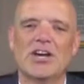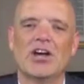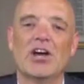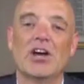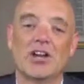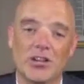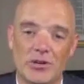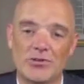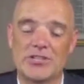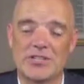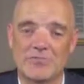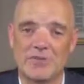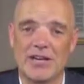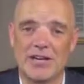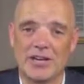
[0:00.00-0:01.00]
close to
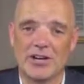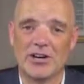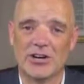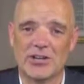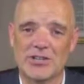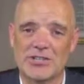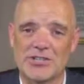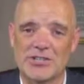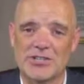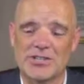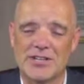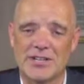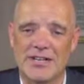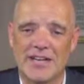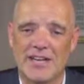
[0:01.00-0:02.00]
being cursed.
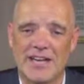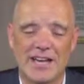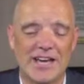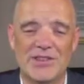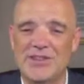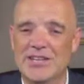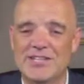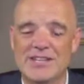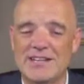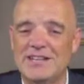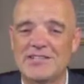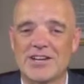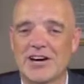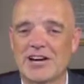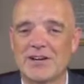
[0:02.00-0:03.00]
And this, he's
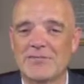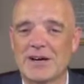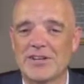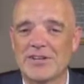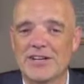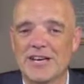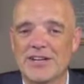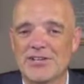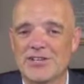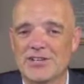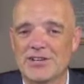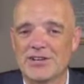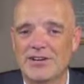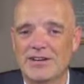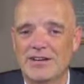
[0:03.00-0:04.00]
talking about the nation.
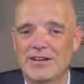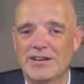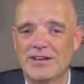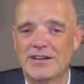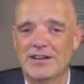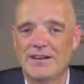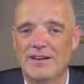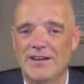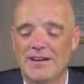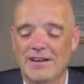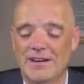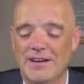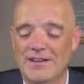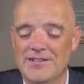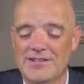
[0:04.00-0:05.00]

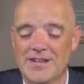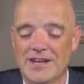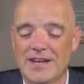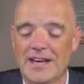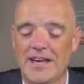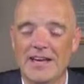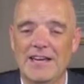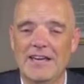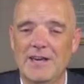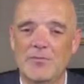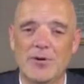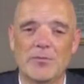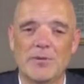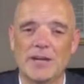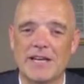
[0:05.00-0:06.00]
Uh, he's saying, hey,
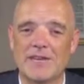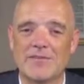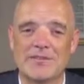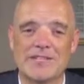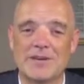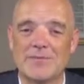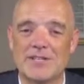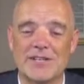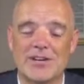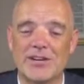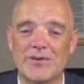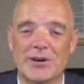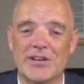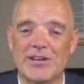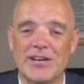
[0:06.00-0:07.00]
Hebrew believers, let me tell you
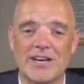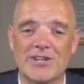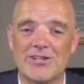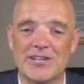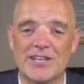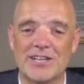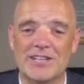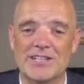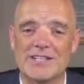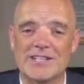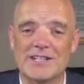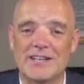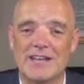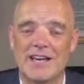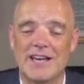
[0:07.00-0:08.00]
where your nation is.
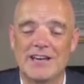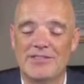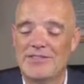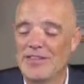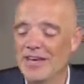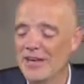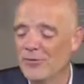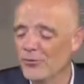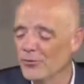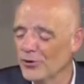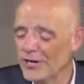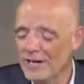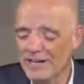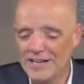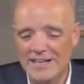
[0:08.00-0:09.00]
They
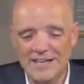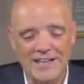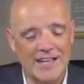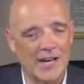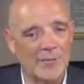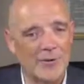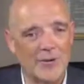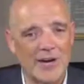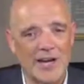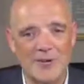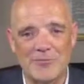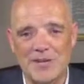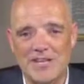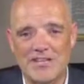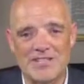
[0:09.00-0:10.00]
really need to come around
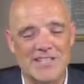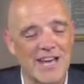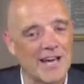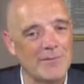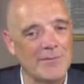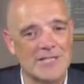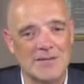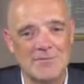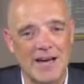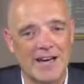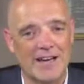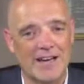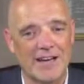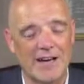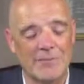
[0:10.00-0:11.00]
because time is about
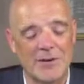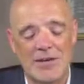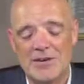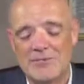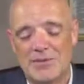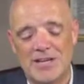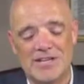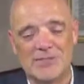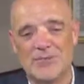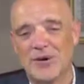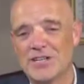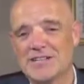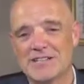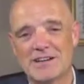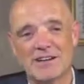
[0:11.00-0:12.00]
up. Because once
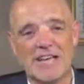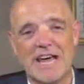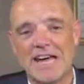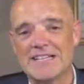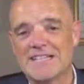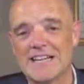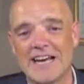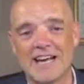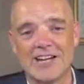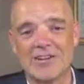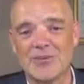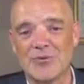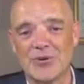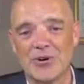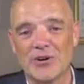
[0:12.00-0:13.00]
they're cast out into the
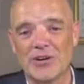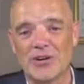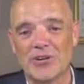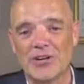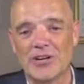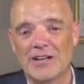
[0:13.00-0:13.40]
world,